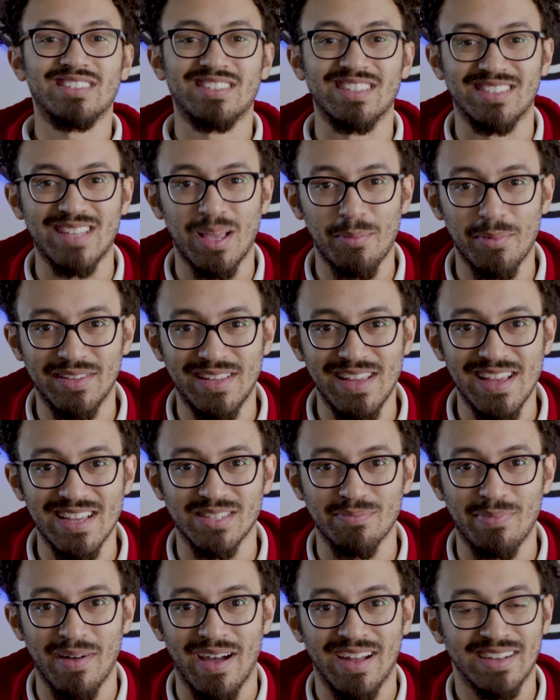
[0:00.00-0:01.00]
it's the same
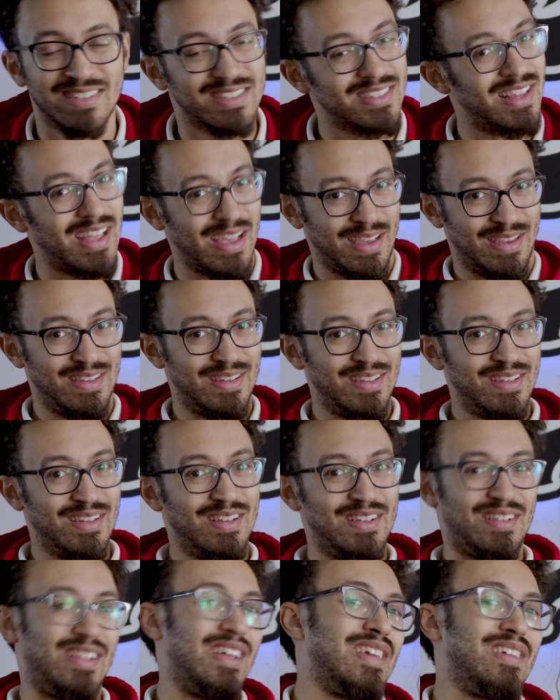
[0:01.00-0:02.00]
Adidas box. Like,
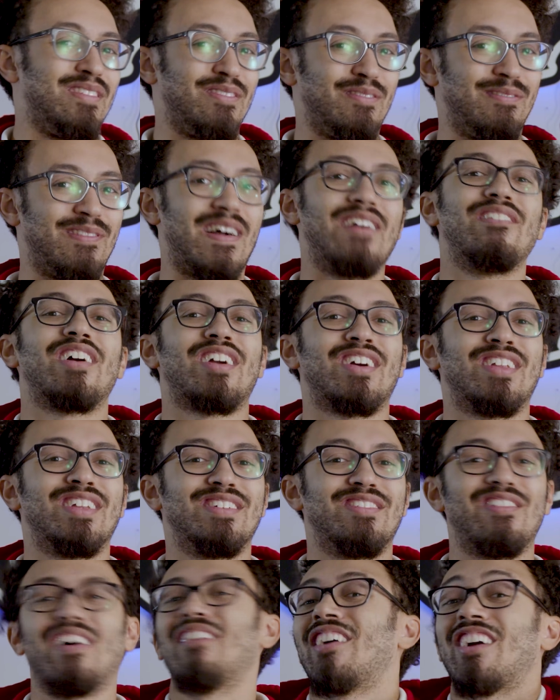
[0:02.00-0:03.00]
why am I
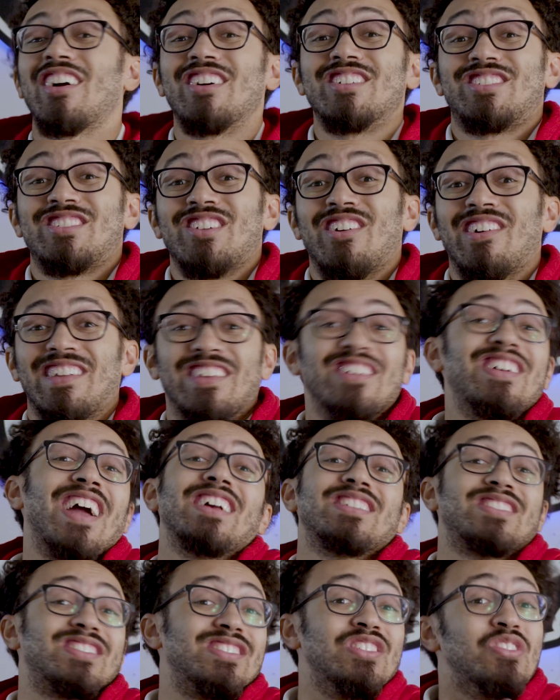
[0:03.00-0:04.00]
gonna show it? You
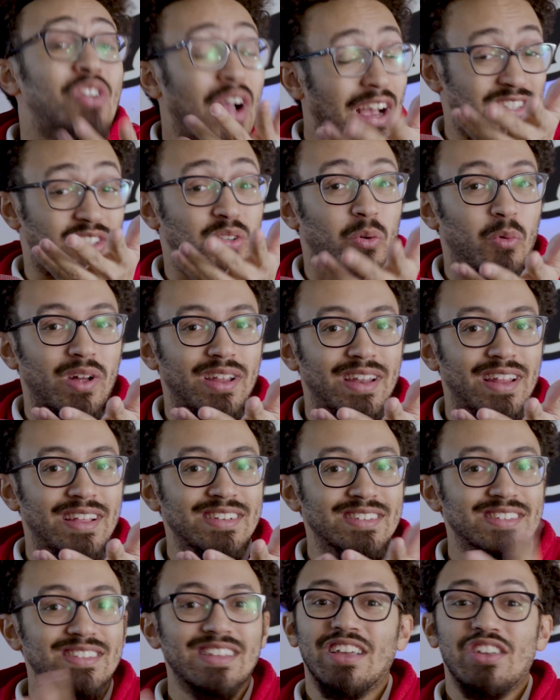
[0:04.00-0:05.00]
guys know what it
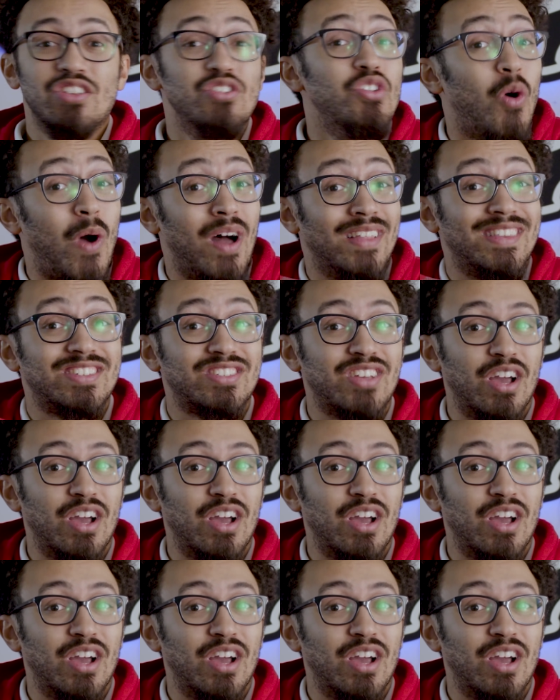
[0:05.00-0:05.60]
is. You know how this